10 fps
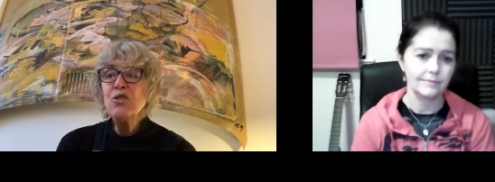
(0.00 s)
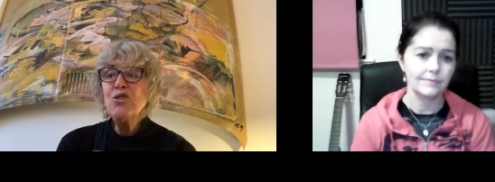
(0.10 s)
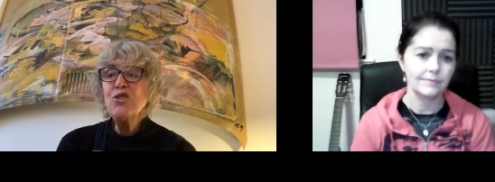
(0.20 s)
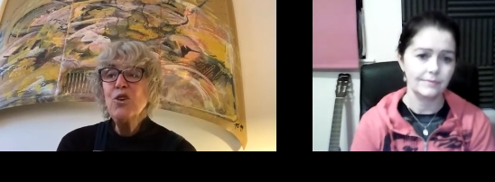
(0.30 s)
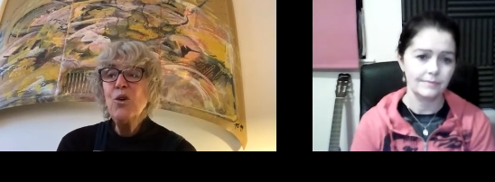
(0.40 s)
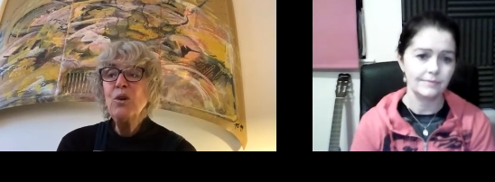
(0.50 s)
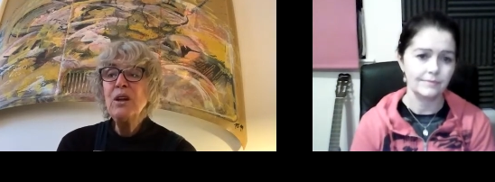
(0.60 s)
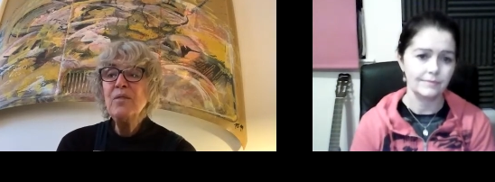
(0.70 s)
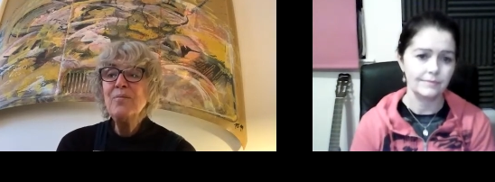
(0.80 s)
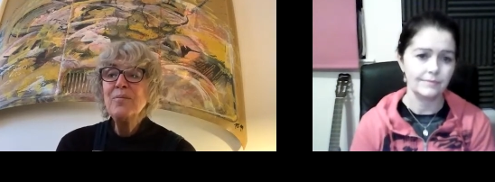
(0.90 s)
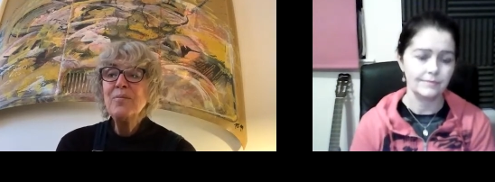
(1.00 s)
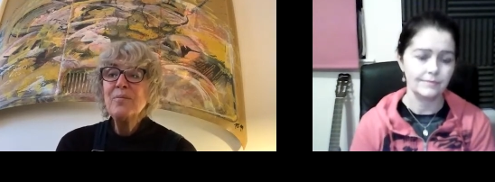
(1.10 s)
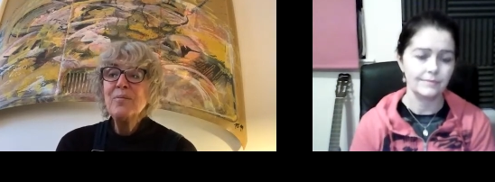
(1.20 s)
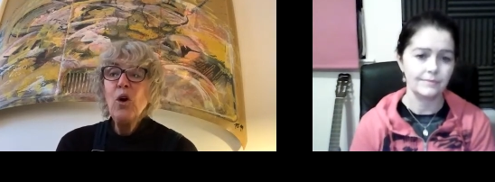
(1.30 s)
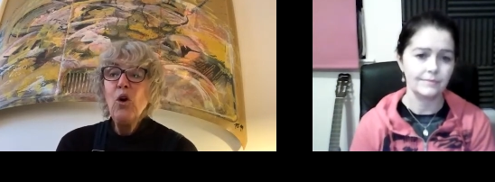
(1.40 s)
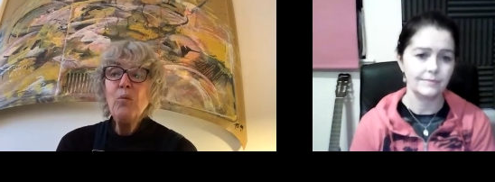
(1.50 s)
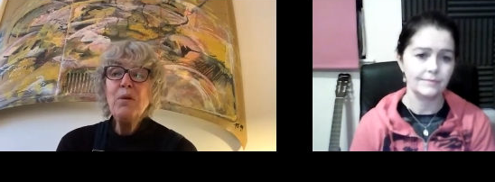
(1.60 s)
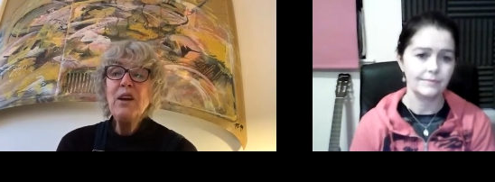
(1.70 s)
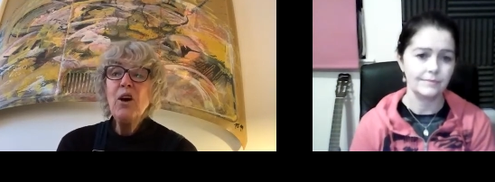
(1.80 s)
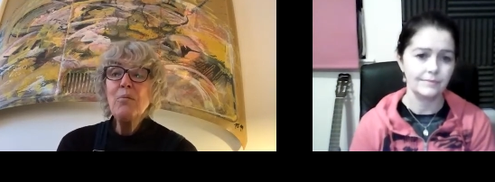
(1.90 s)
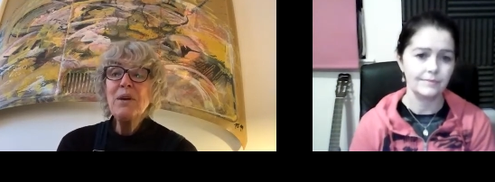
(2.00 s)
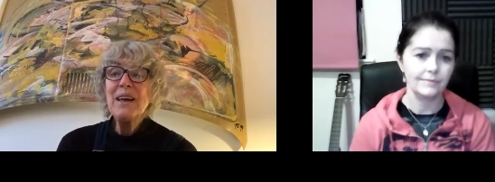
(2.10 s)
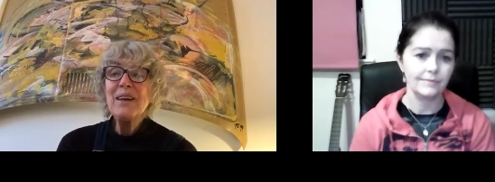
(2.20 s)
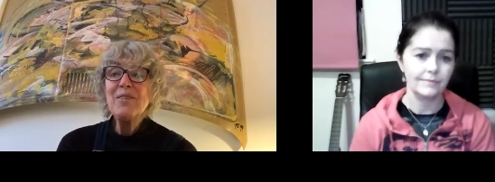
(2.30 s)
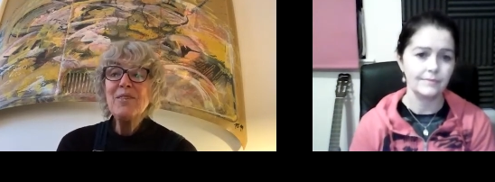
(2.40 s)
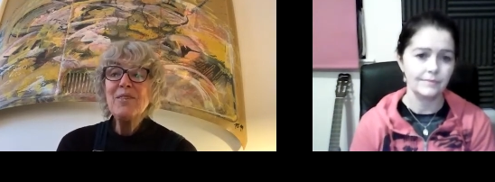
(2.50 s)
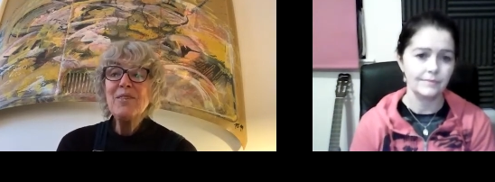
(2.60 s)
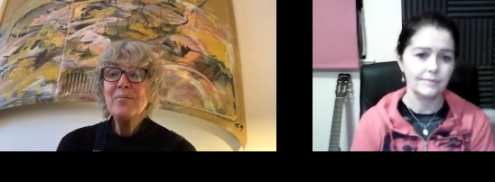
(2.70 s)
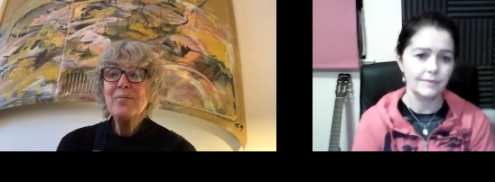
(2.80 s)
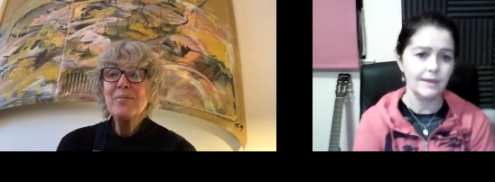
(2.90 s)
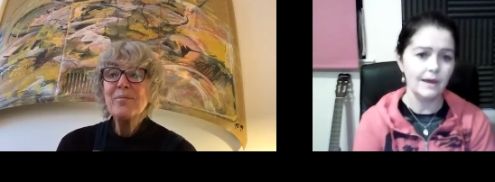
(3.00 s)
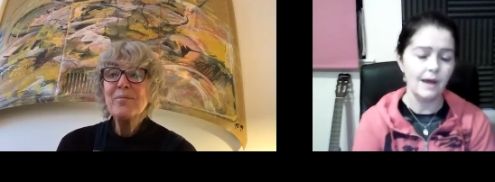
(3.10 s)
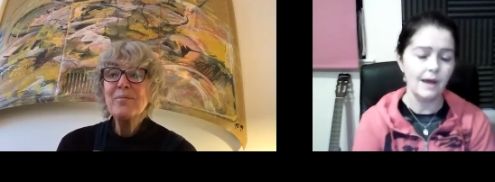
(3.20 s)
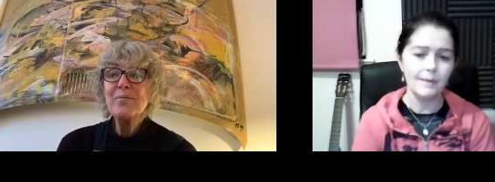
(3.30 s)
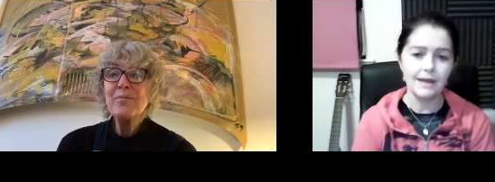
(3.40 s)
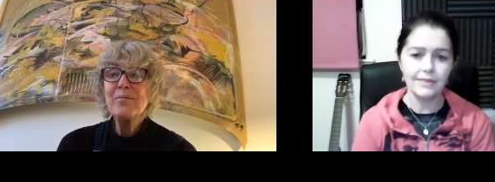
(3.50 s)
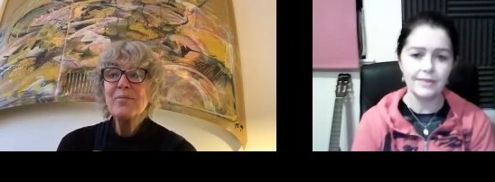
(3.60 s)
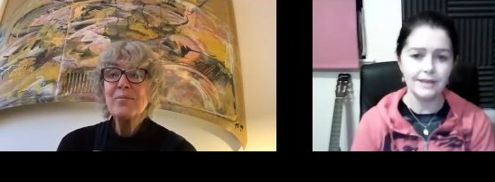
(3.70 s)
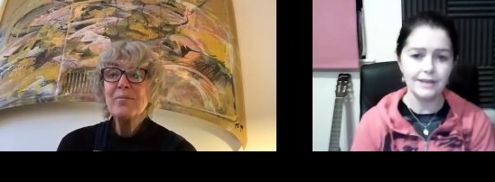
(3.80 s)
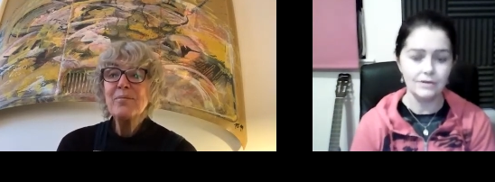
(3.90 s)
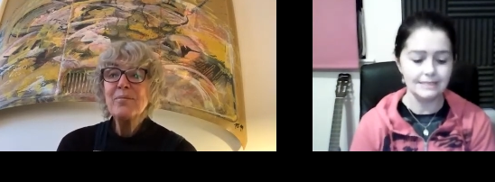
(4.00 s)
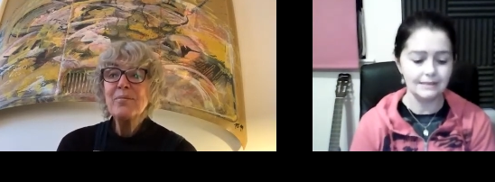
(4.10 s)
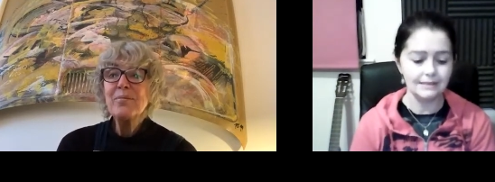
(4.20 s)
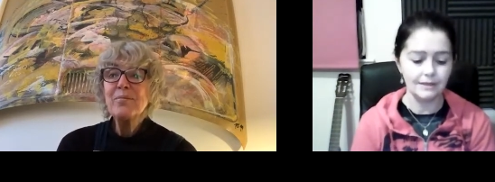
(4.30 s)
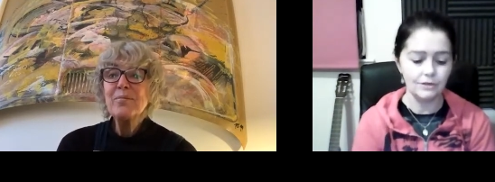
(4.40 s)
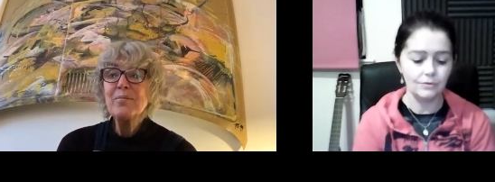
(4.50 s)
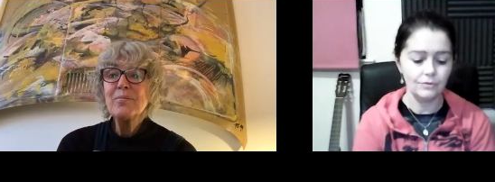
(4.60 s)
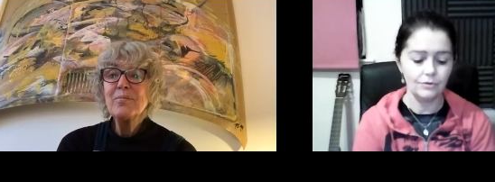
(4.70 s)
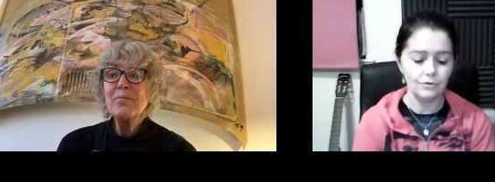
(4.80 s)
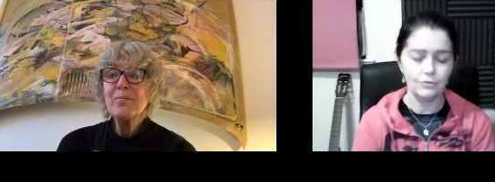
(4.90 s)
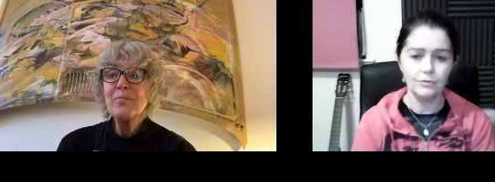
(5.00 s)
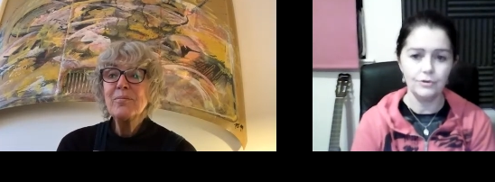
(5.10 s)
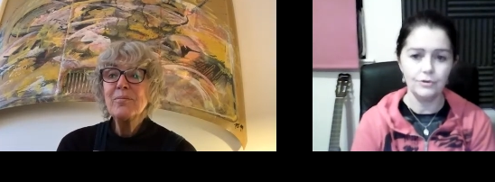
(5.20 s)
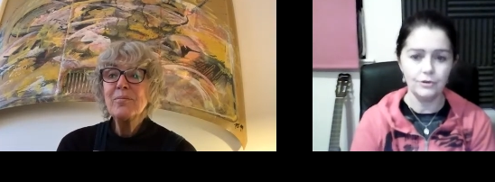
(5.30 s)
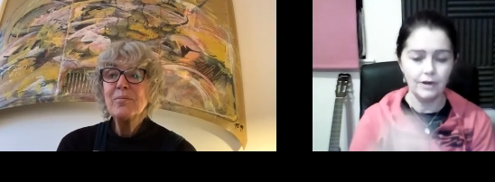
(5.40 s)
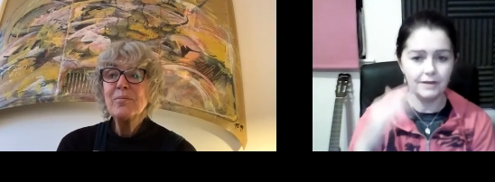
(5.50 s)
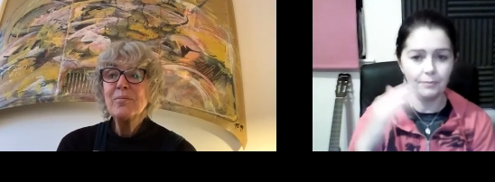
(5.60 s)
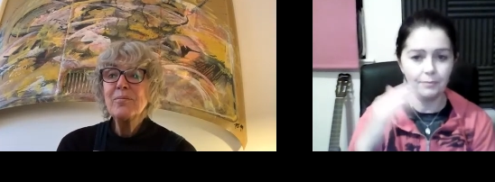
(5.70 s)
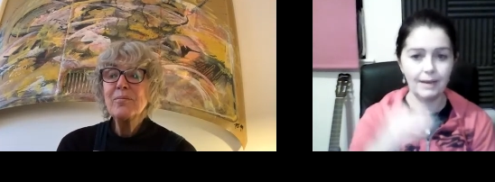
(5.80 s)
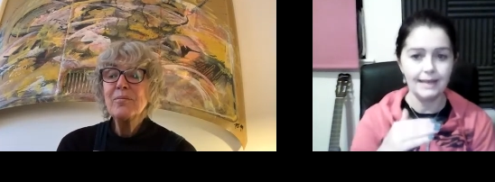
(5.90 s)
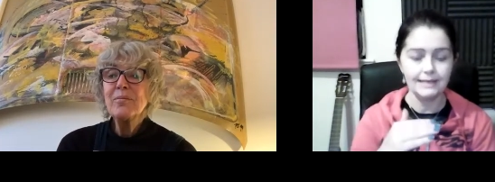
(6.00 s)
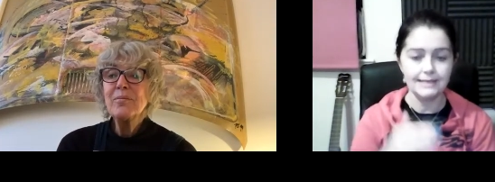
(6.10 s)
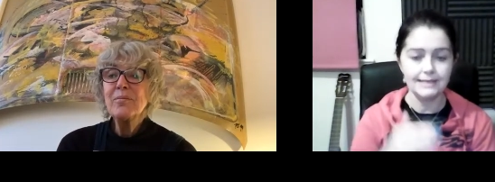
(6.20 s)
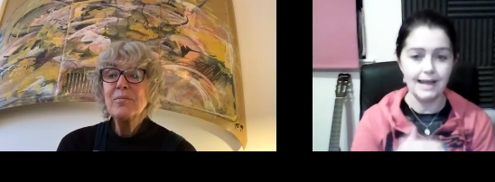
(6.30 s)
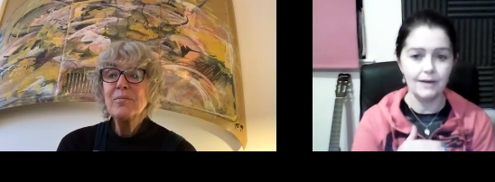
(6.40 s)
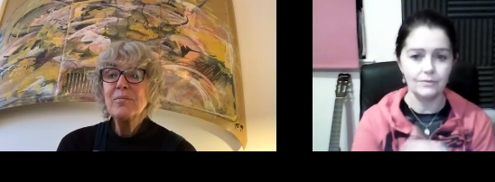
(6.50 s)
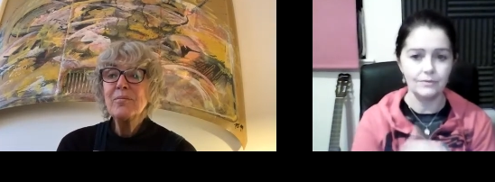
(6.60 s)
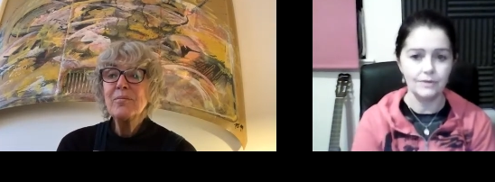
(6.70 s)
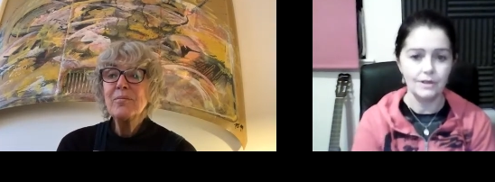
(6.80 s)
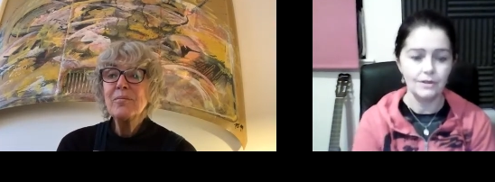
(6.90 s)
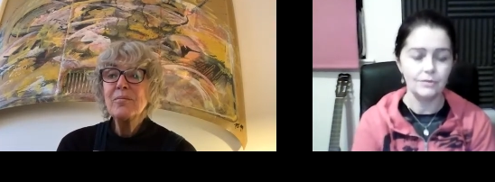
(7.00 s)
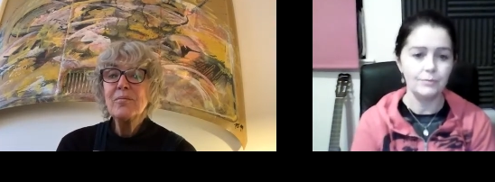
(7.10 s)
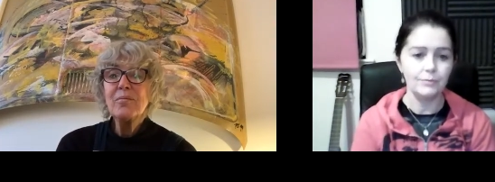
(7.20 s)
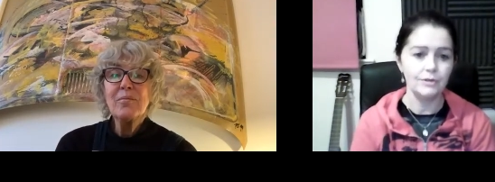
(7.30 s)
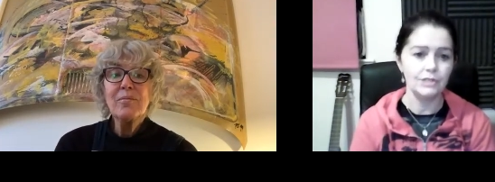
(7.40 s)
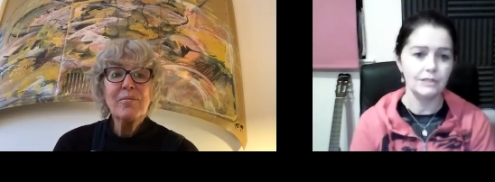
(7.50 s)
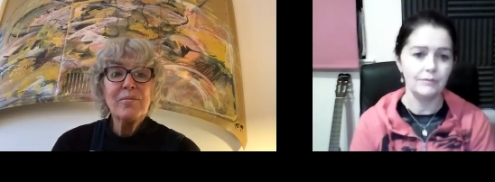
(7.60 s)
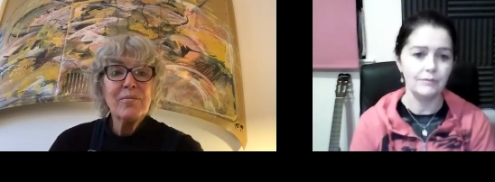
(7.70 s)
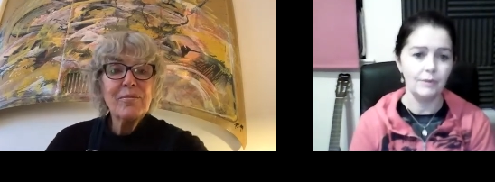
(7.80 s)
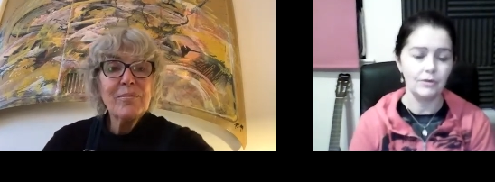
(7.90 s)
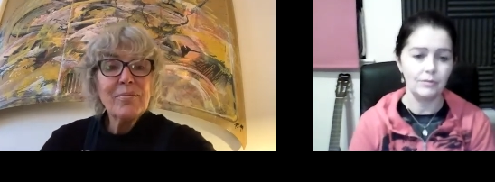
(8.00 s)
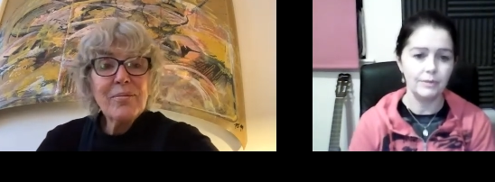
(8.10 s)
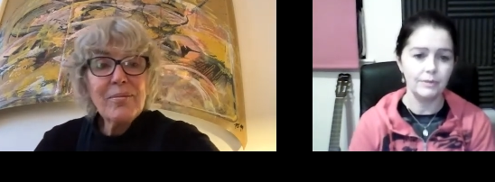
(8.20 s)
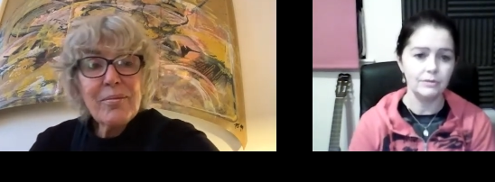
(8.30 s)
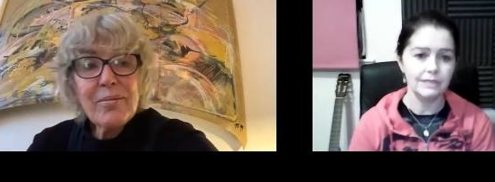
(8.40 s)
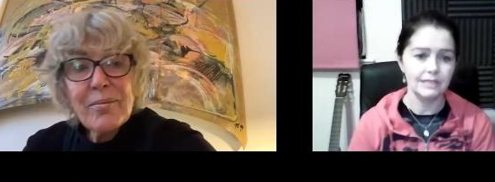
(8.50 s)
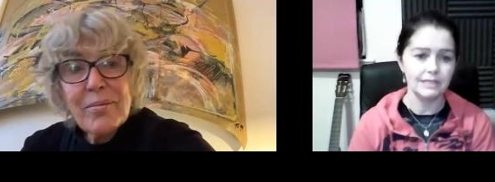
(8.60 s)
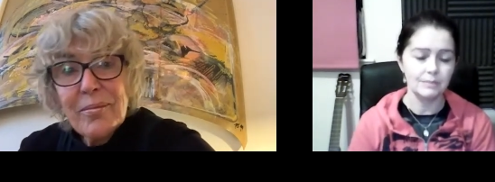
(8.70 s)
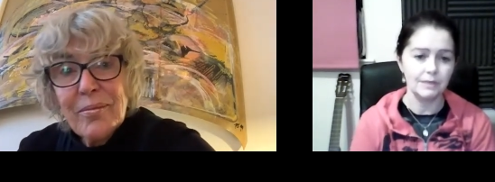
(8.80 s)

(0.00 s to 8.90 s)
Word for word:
Speaker 1: just slowly opening up again
Speaker 2: yeah i mean i think honestly that you you you kind of play down the beauty of both the buildings